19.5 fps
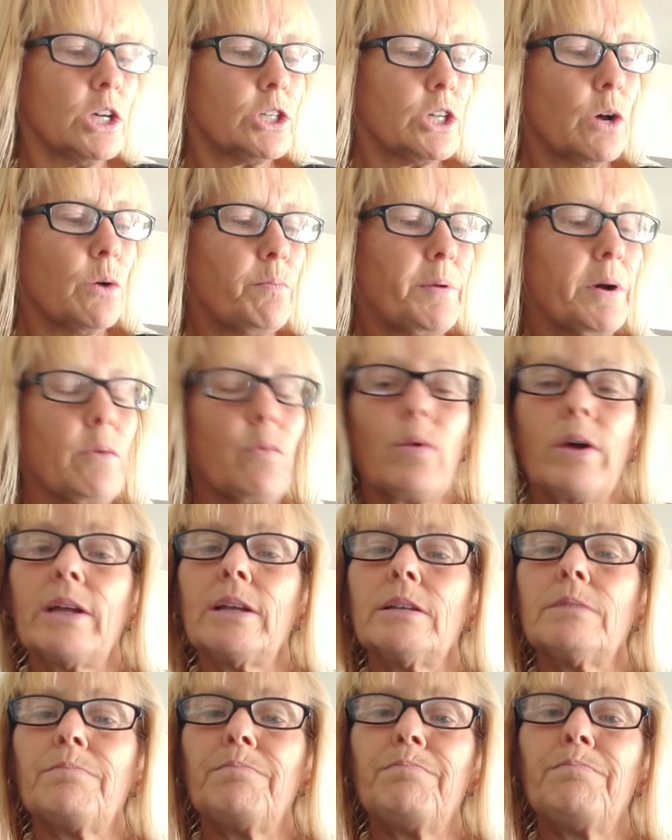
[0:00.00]
So, but
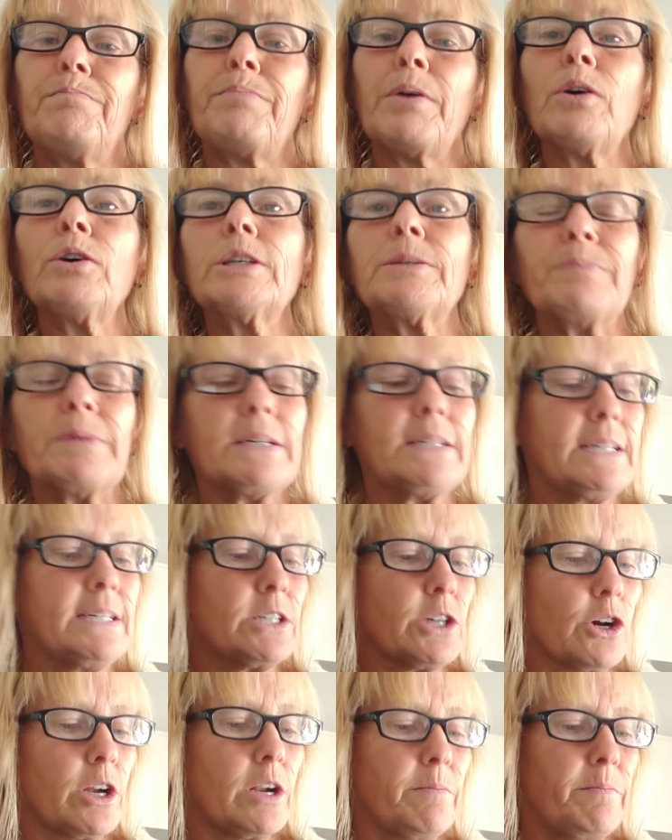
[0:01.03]
when both
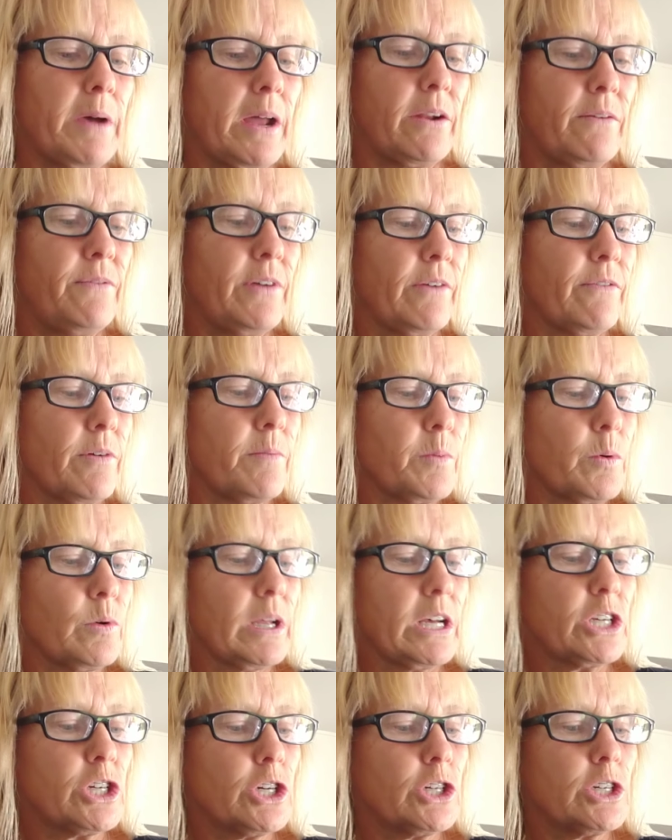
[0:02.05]
species are going to benefit from the
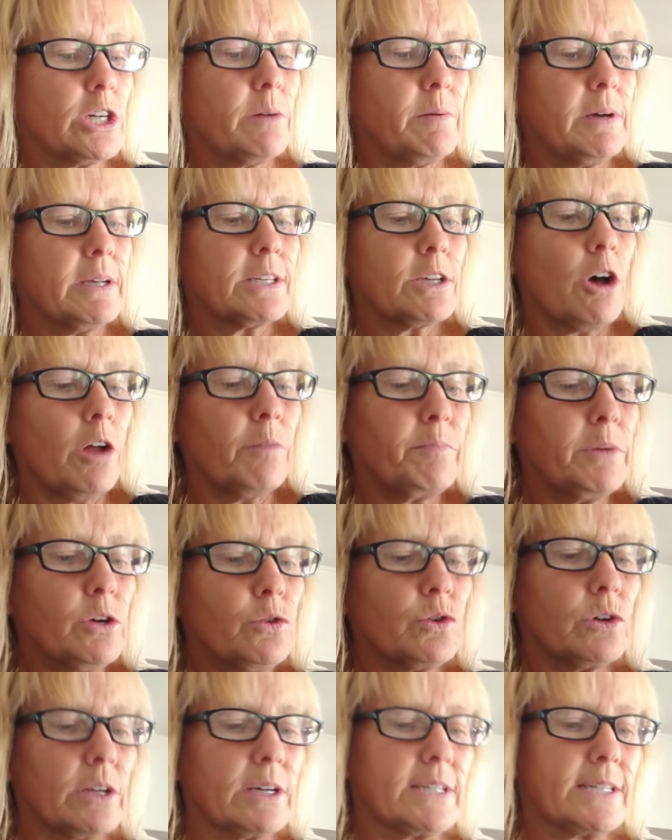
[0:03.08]
relationship, it's called
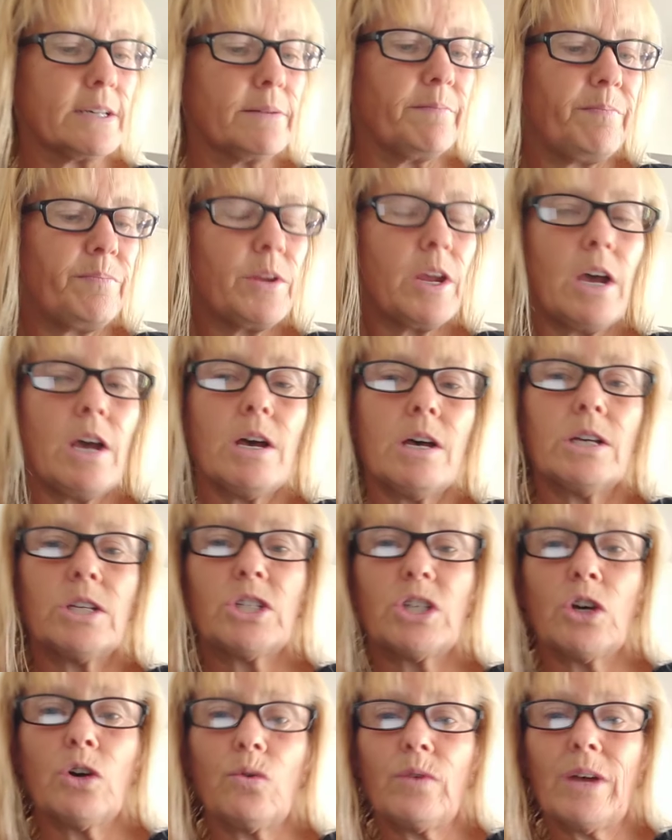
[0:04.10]
mutualism.
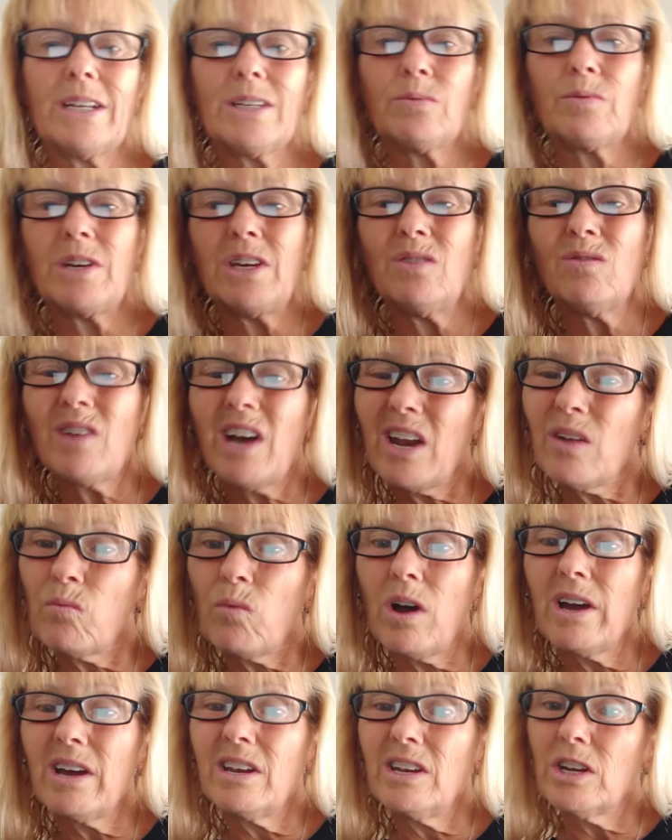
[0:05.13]
So that's what you kind of
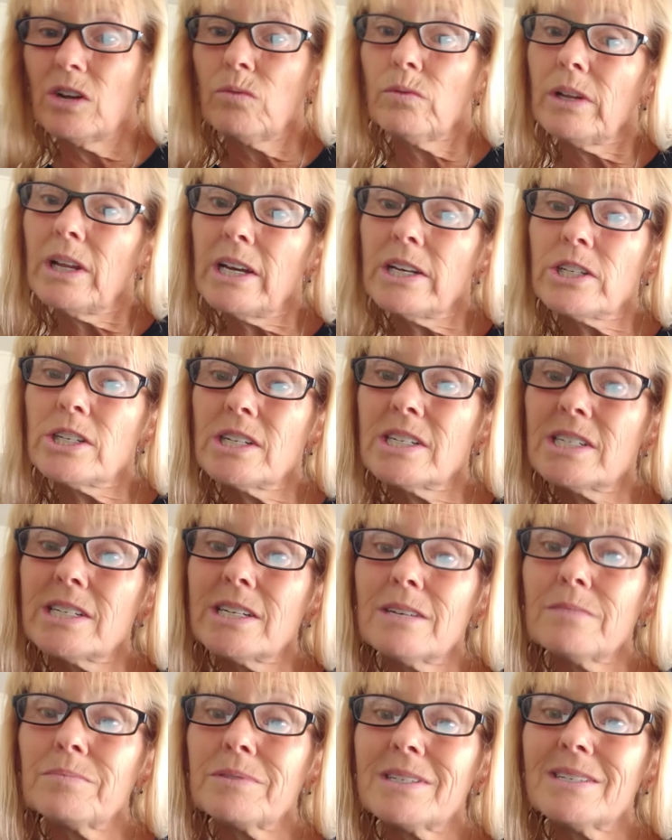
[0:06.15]
want in your
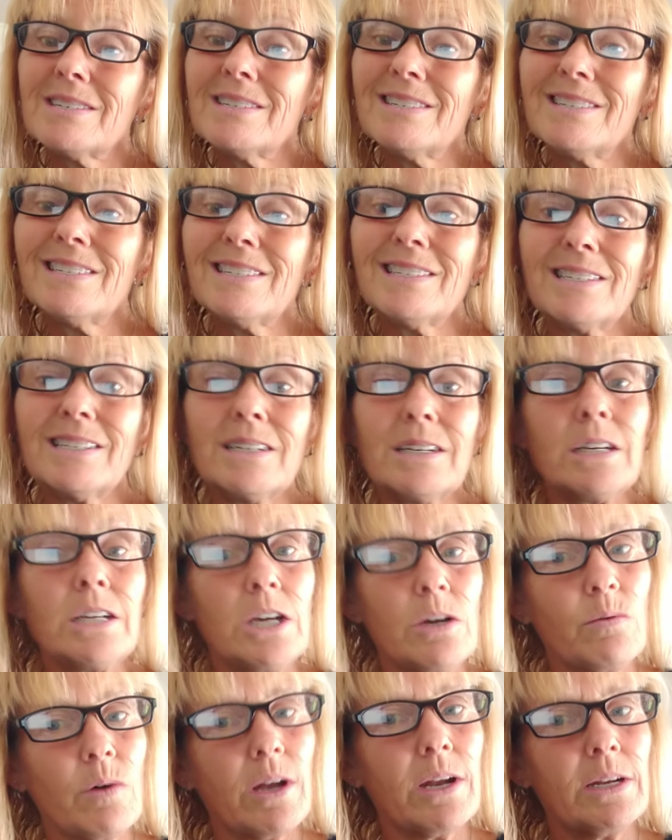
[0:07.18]
relationships is uh,
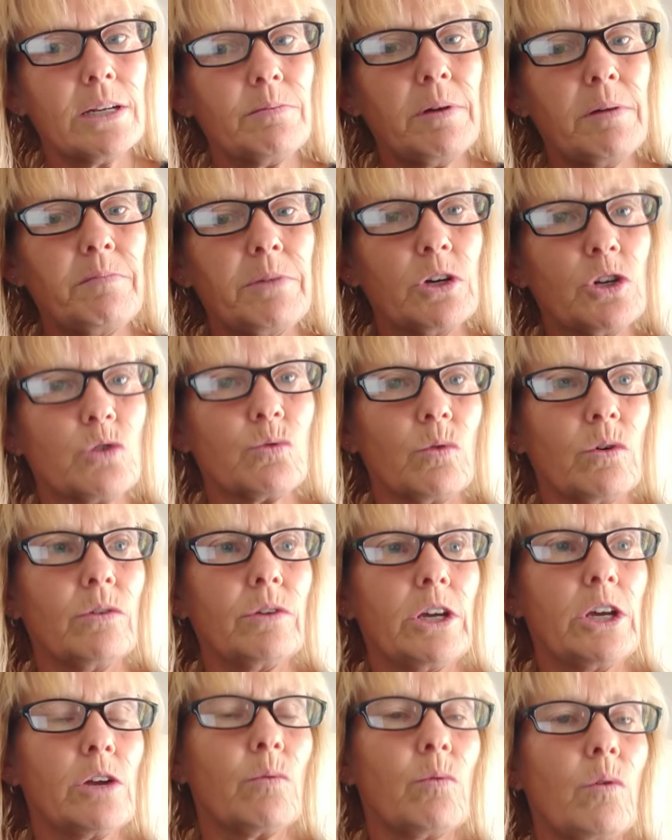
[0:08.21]
you want it to be mutual.
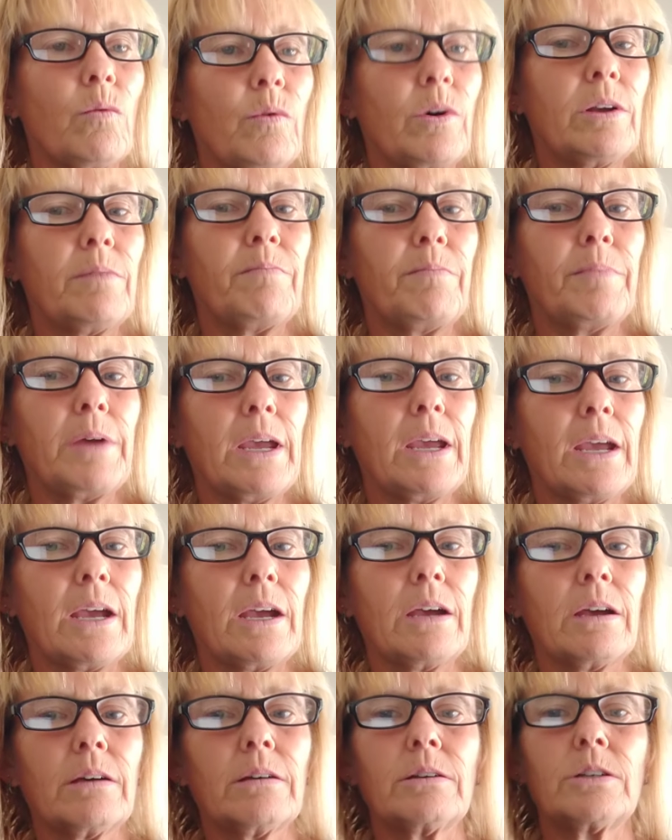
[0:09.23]
You don't want one
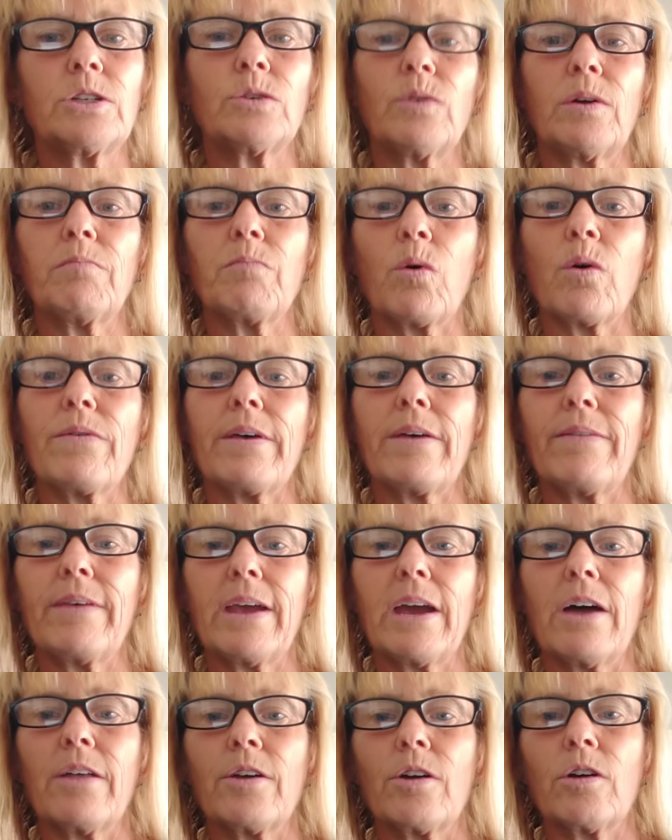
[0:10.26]
being doing more than
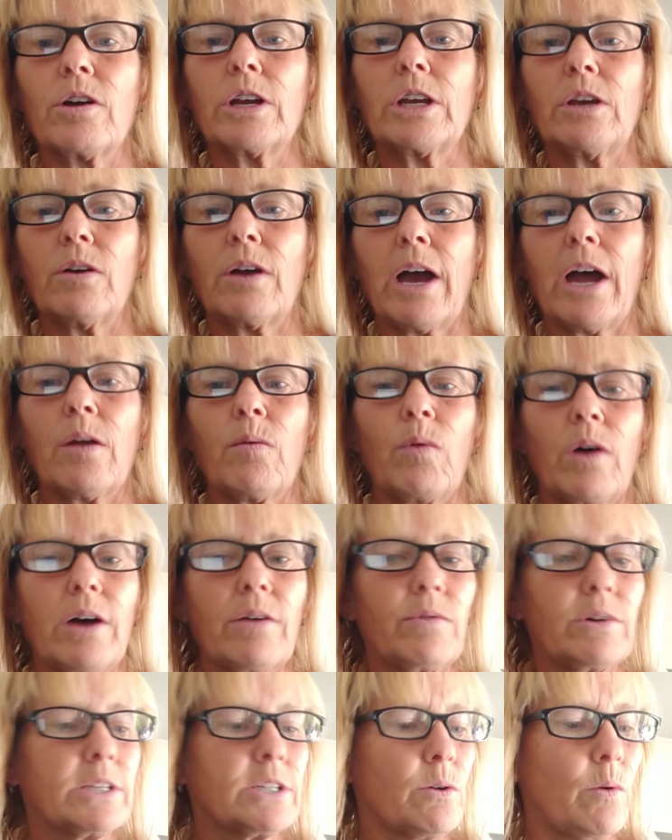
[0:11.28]
the other, and you kind of
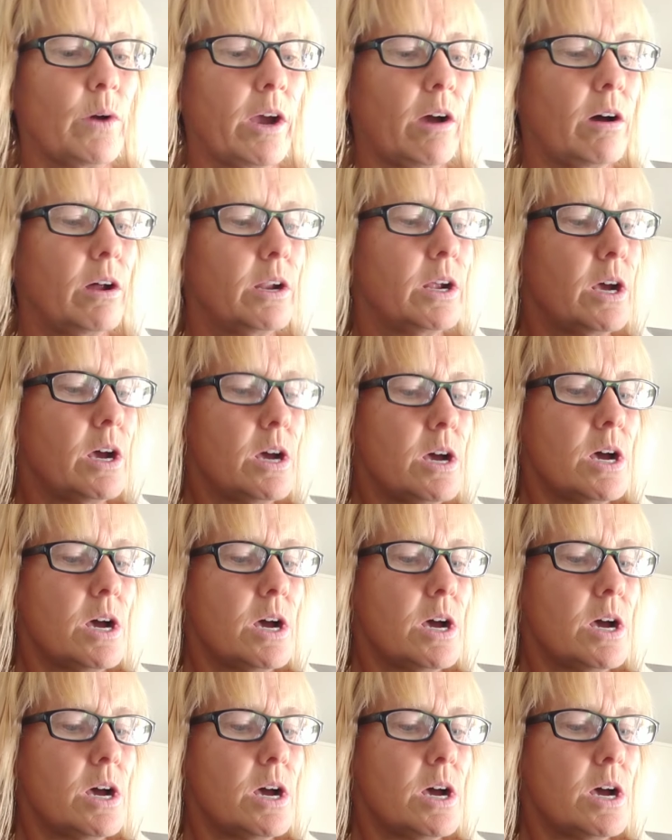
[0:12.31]
want what's going on.